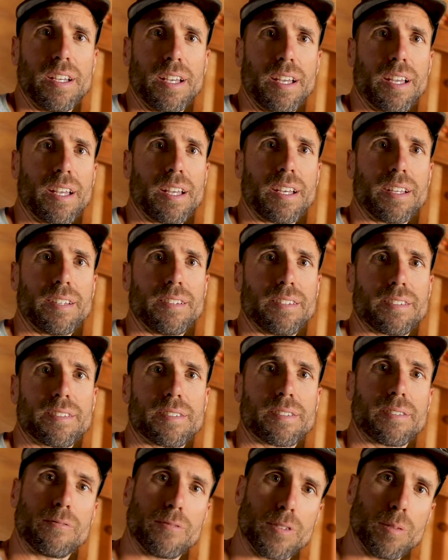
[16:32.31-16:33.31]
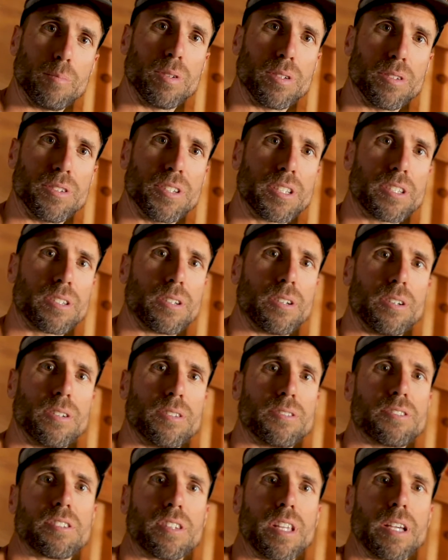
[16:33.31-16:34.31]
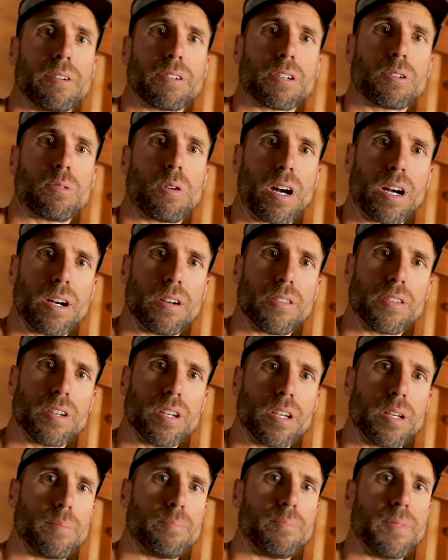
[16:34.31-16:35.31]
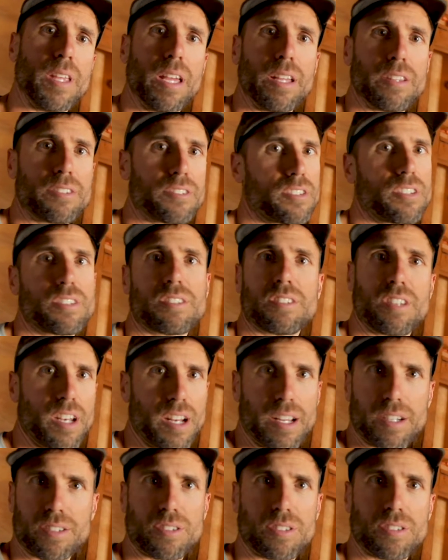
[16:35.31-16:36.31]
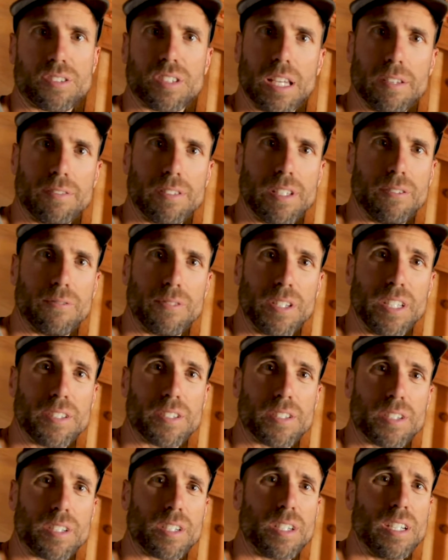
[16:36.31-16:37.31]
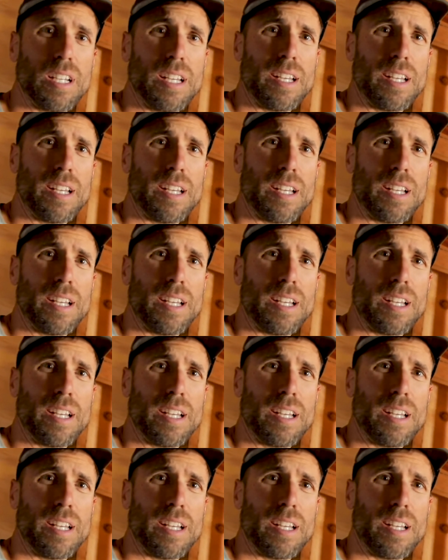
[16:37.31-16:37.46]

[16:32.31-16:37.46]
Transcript: And for building codes, they require them. It's just an extra safety feature.